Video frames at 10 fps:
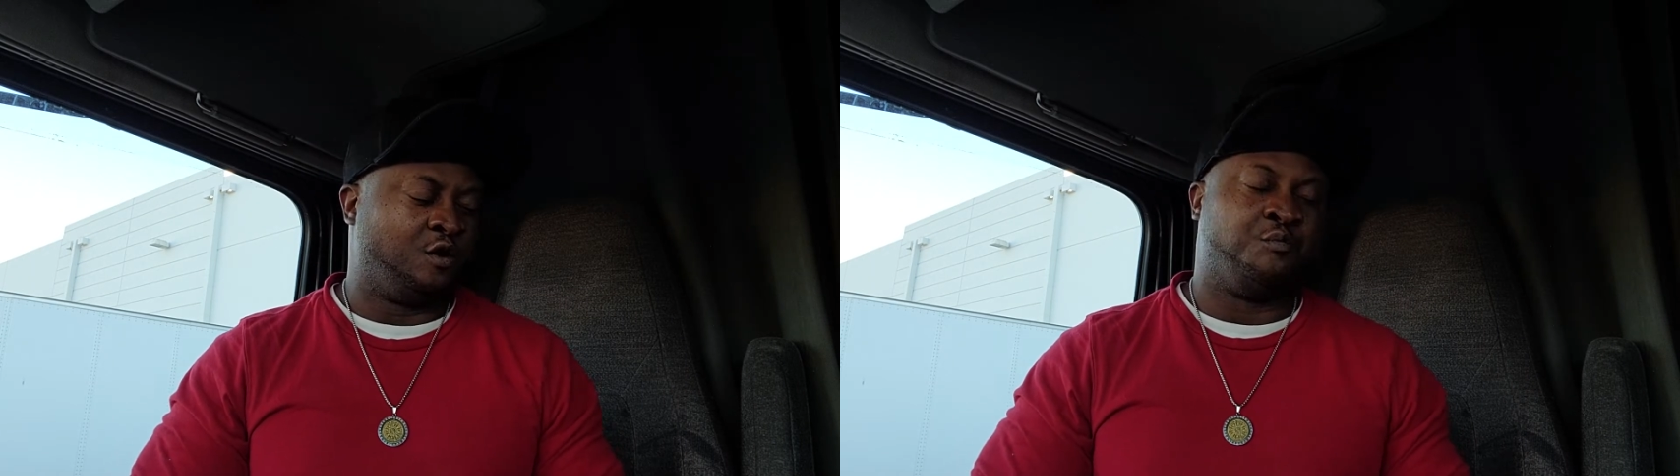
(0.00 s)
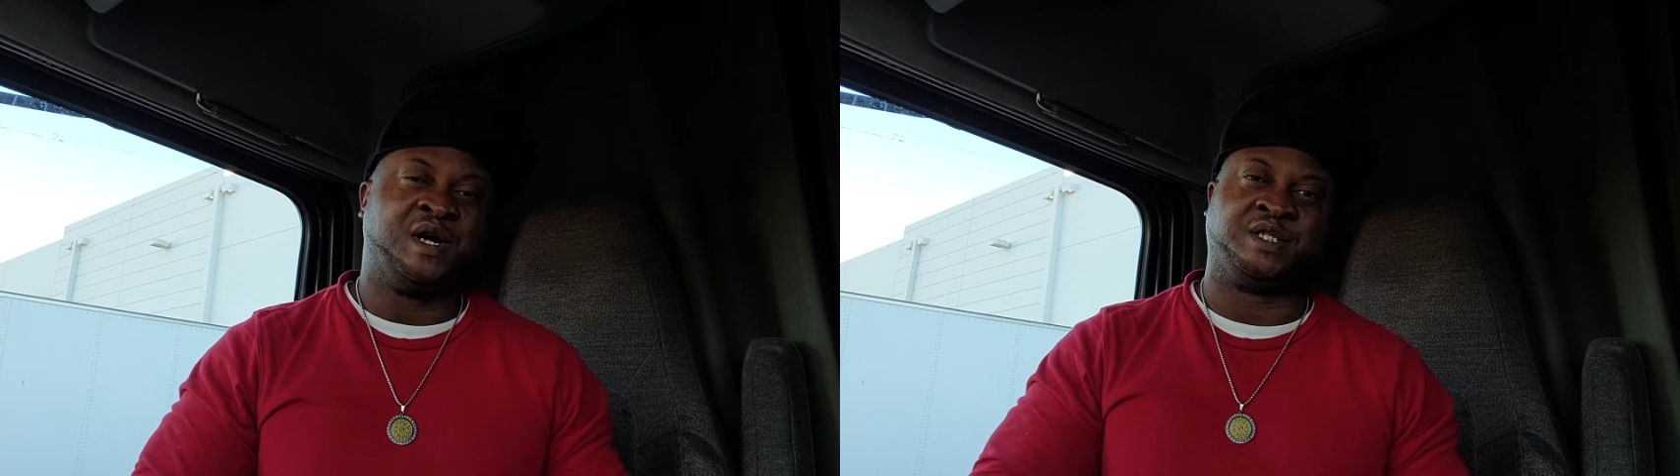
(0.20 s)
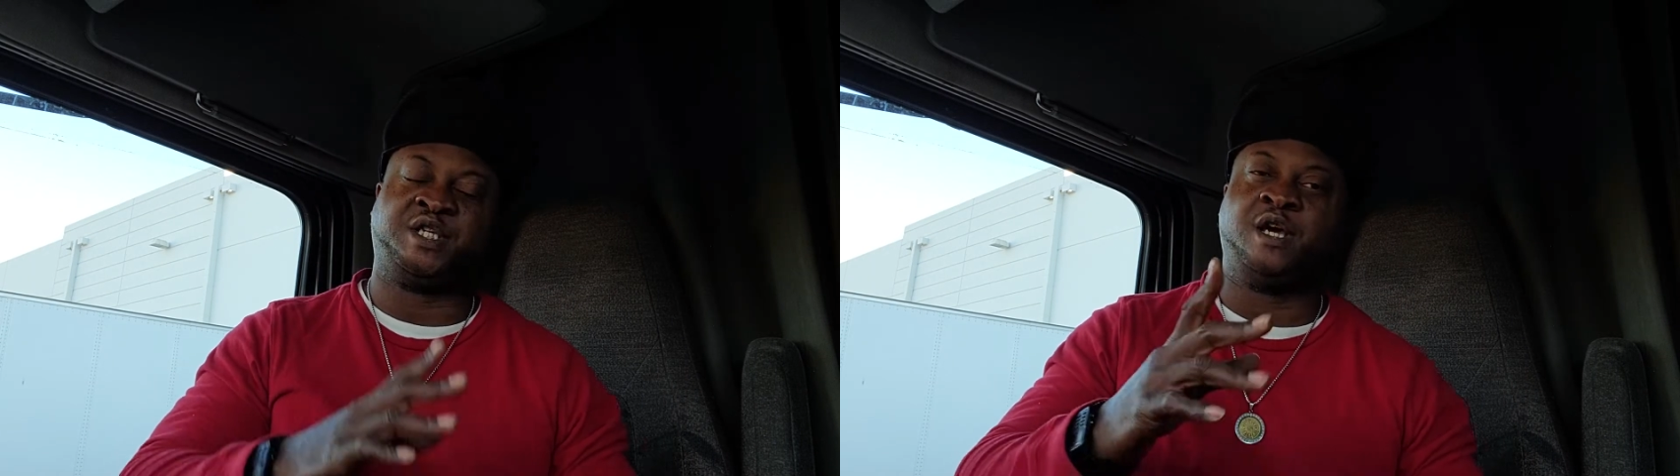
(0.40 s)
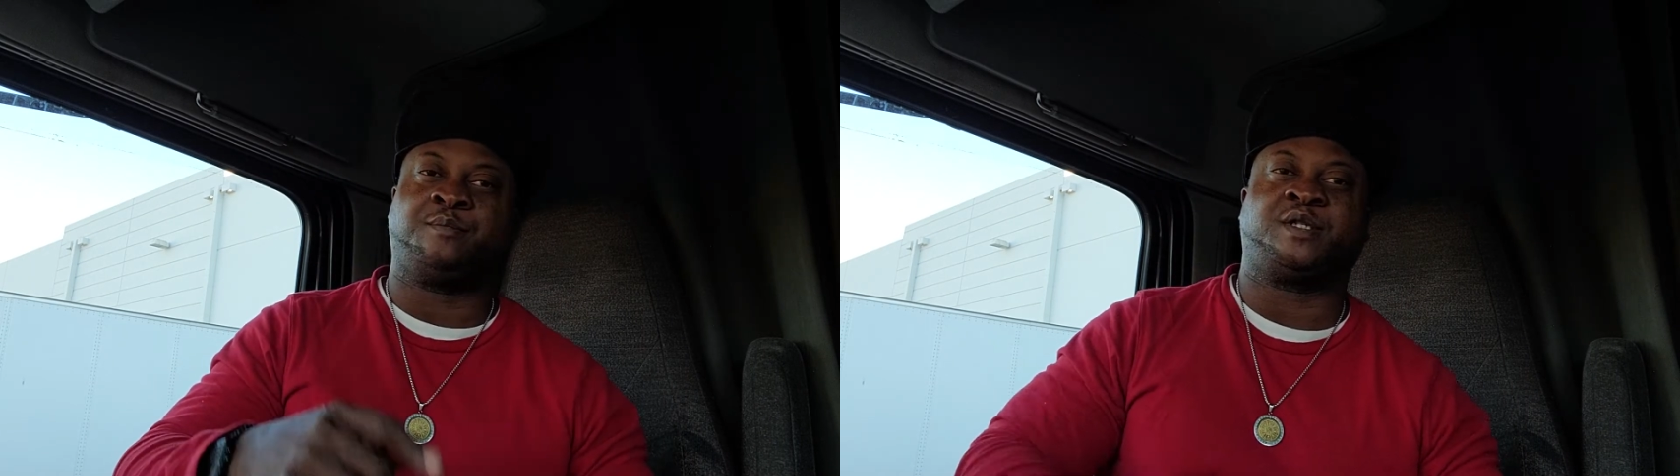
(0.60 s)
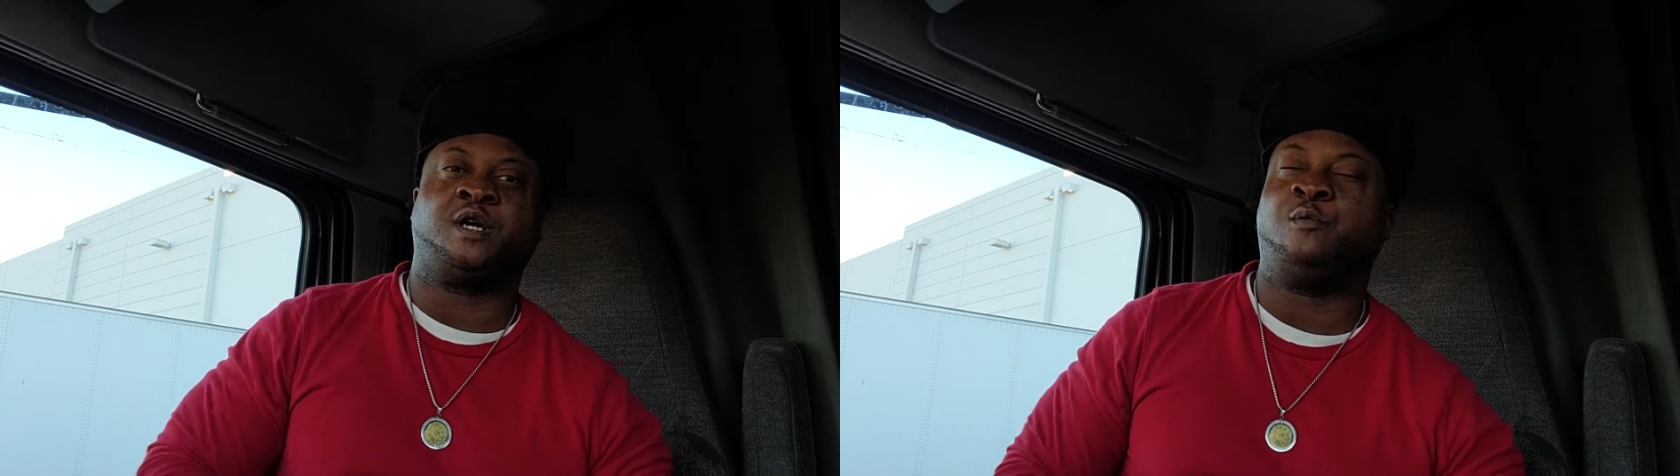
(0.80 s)
my
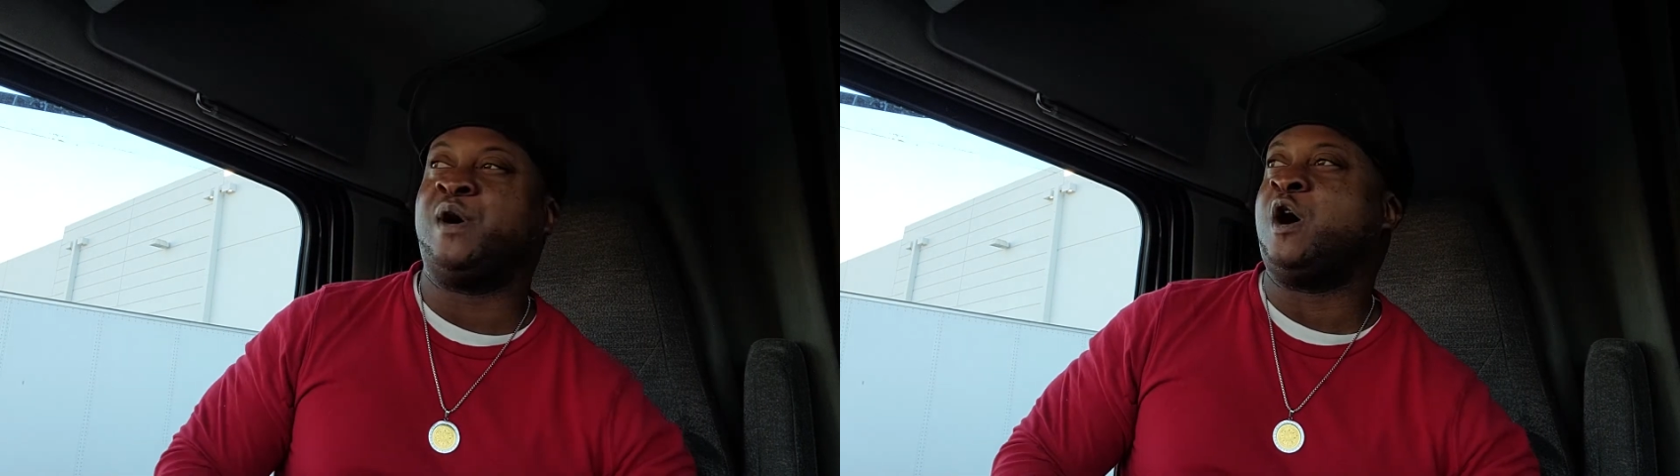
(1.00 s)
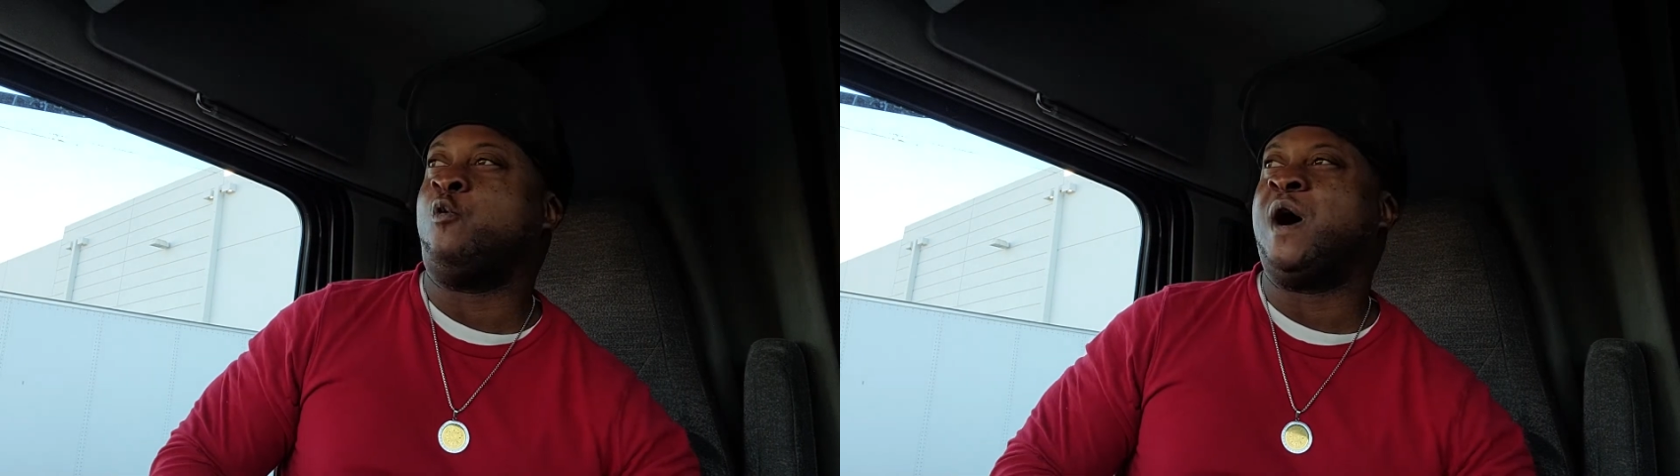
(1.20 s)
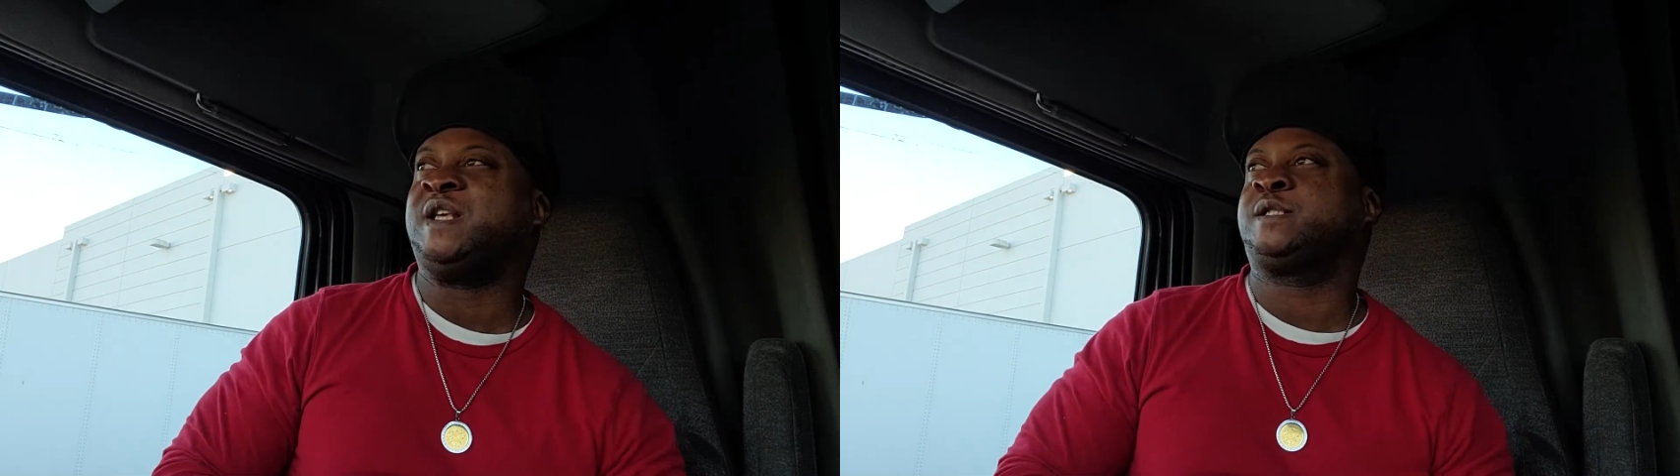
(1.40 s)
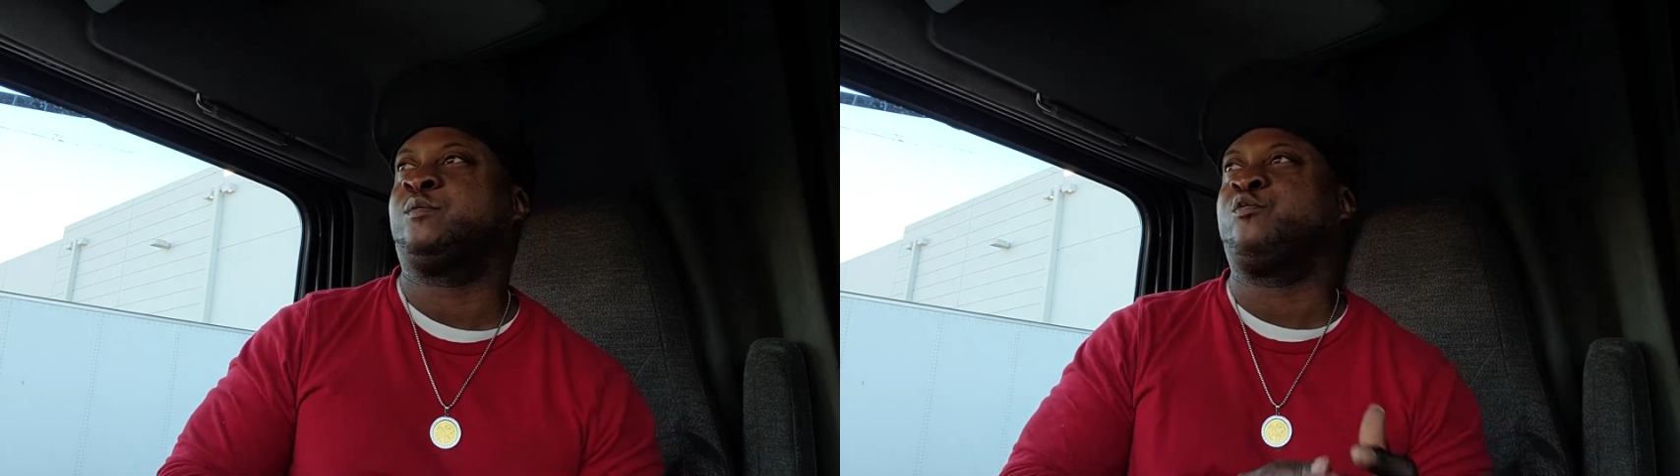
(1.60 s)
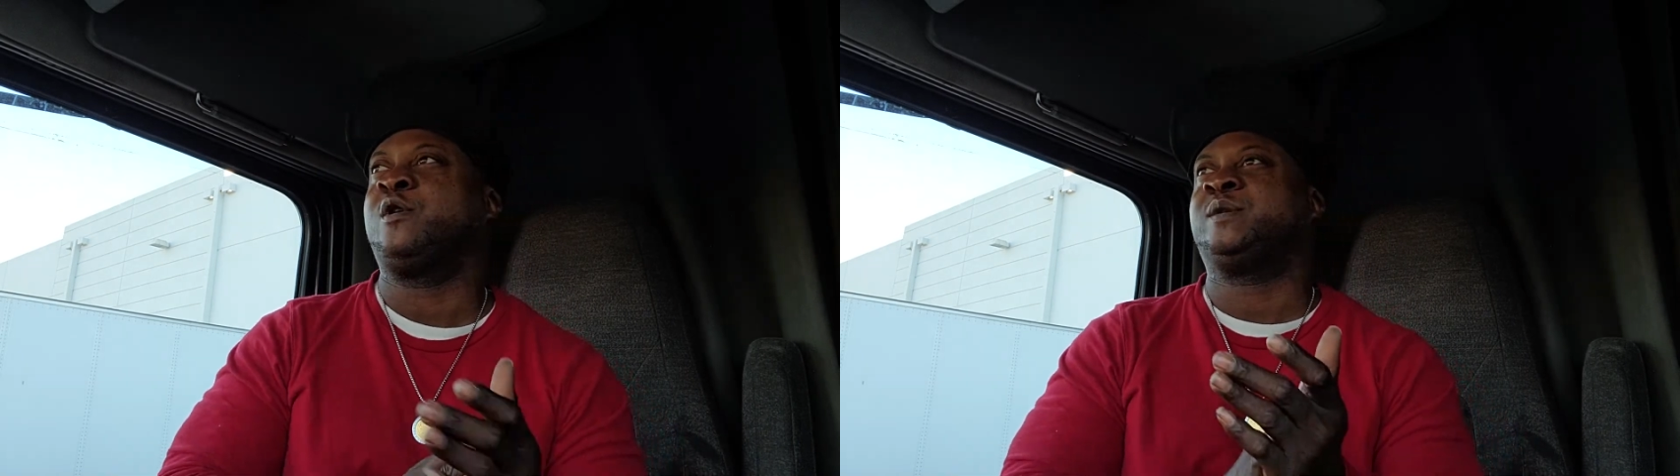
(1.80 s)
tips about white
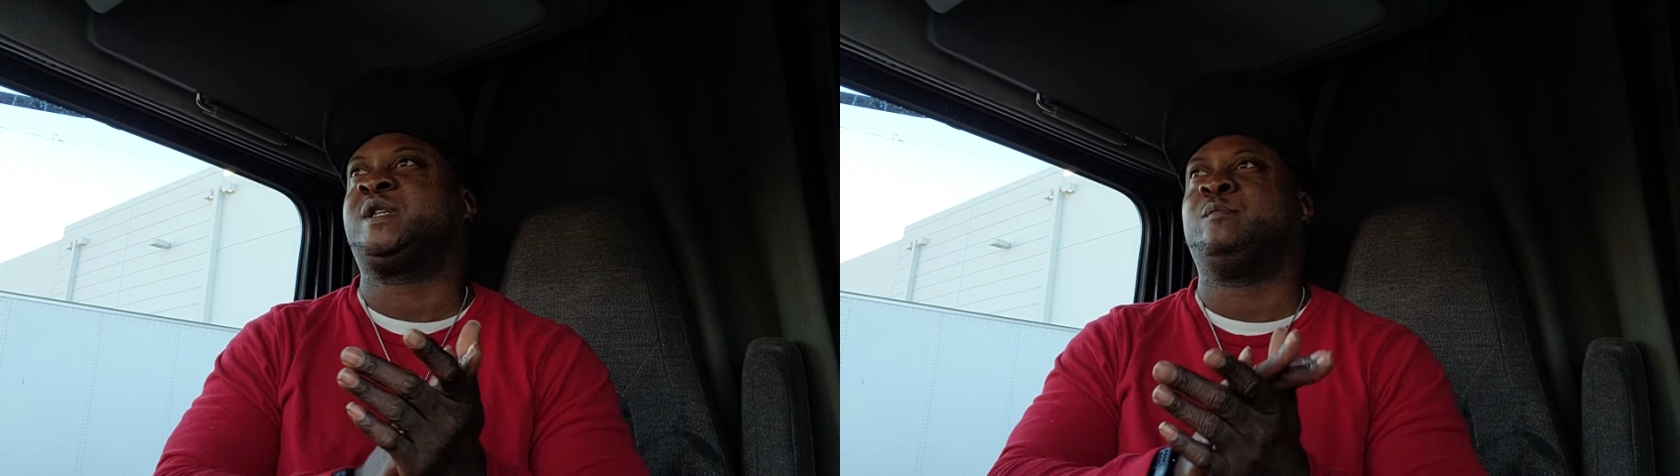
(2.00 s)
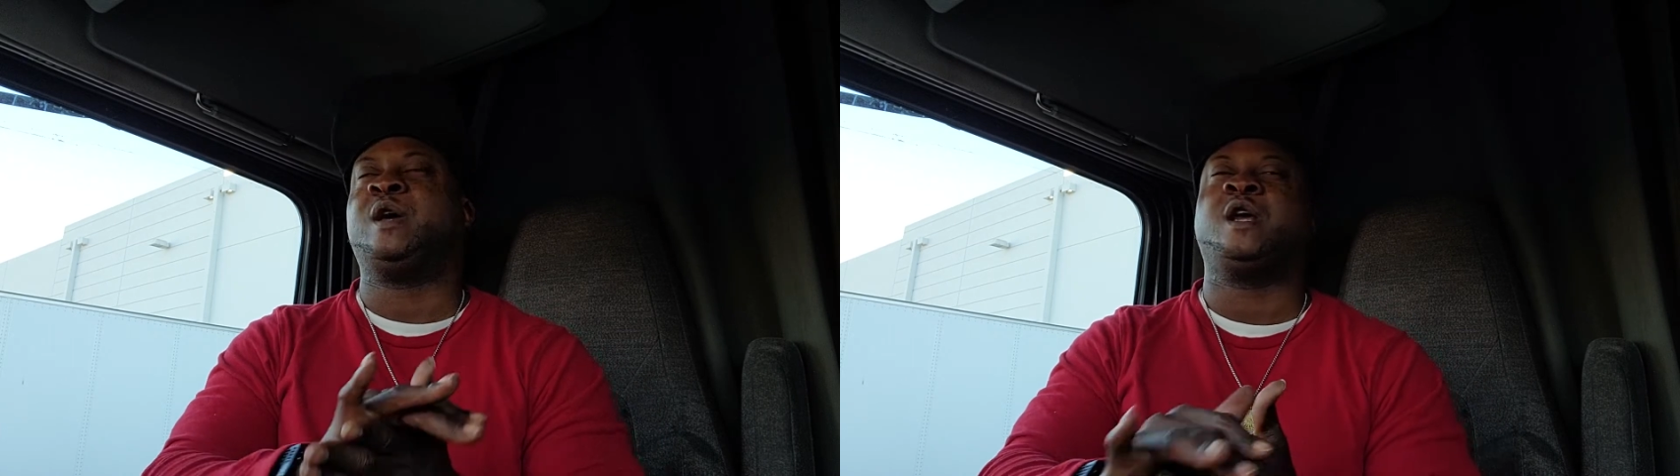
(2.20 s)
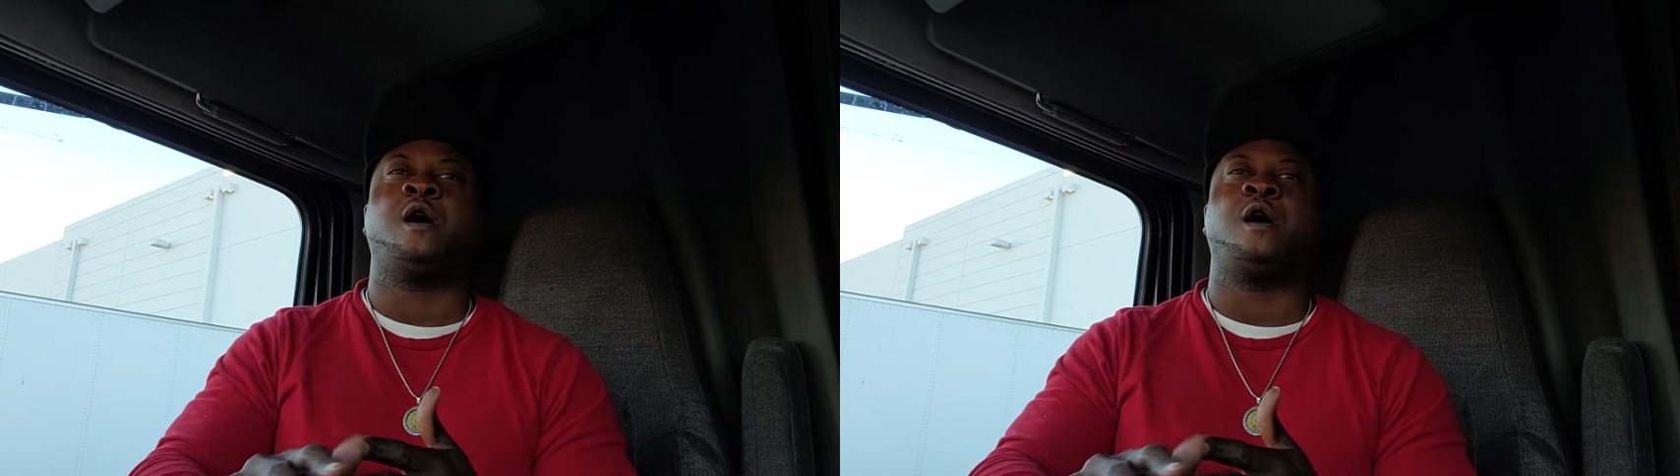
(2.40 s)
supremacy, man.